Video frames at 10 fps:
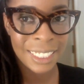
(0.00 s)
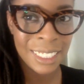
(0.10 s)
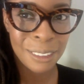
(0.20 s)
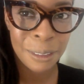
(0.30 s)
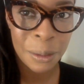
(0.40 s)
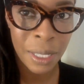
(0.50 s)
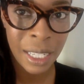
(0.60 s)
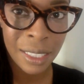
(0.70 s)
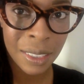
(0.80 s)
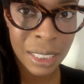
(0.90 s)
in a few
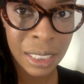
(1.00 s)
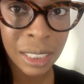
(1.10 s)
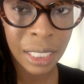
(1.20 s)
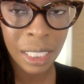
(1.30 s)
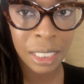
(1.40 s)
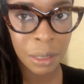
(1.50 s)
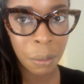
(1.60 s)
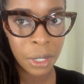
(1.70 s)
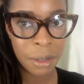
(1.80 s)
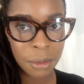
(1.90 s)
hours I need to
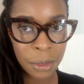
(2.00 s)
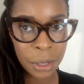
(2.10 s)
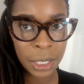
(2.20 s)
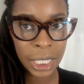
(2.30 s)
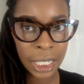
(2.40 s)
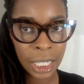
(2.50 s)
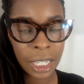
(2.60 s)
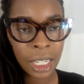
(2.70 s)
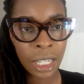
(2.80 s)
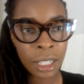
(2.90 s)
prep for
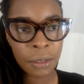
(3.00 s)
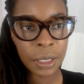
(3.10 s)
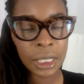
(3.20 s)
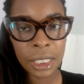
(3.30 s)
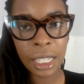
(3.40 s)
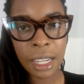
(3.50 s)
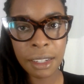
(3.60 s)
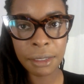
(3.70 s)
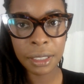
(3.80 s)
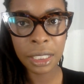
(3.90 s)
this
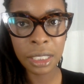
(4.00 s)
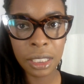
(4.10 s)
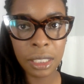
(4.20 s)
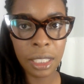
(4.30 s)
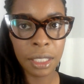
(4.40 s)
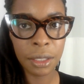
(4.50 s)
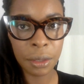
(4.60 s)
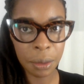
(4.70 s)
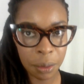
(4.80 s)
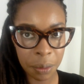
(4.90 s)
conference.
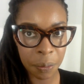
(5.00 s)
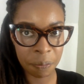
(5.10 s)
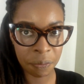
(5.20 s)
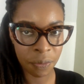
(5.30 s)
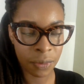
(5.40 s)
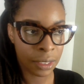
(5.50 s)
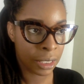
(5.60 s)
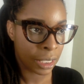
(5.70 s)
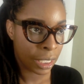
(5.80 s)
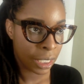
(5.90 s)
So
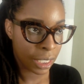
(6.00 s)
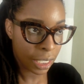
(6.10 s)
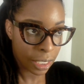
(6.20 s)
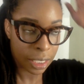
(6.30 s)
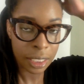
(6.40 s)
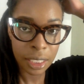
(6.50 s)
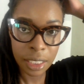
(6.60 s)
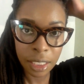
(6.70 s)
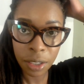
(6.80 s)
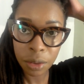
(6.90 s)
yeah, this is
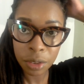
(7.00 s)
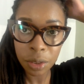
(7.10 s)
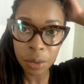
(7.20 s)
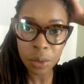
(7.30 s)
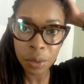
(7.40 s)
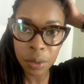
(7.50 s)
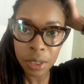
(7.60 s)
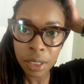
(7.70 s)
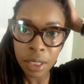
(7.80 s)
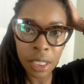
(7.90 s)
a go-to
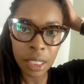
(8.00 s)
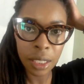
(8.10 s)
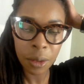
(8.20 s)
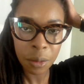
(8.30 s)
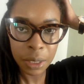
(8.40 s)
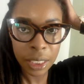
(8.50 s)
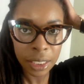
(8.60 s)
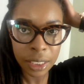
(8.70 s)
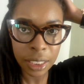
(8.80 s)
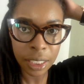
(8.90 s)
low
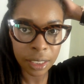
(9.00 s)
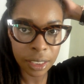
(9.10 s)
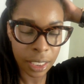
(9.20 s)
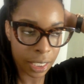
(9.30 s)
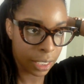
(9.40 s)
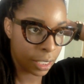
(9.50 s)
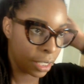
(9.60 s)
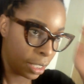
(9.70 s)
maintenance hairstyle.